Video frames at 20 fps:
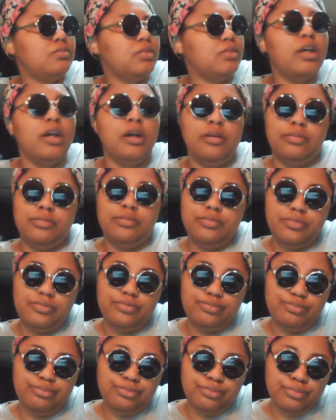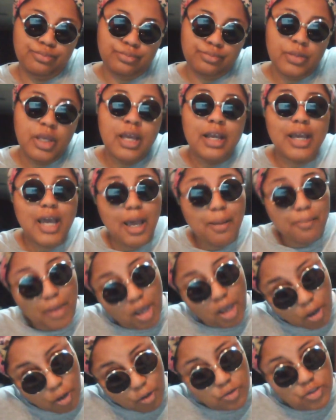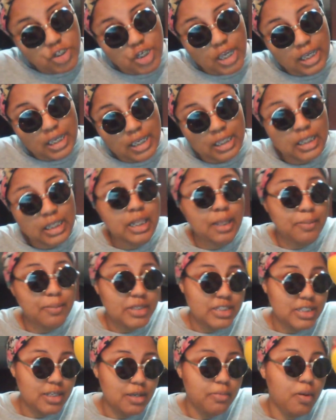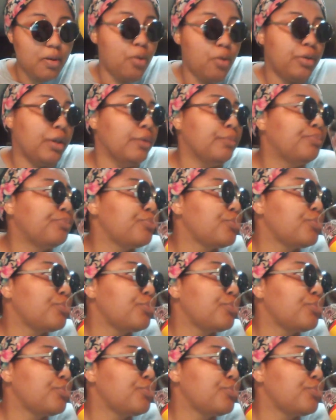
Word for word: Yeah. Mm. Got my OJ in it. Let me sip on you.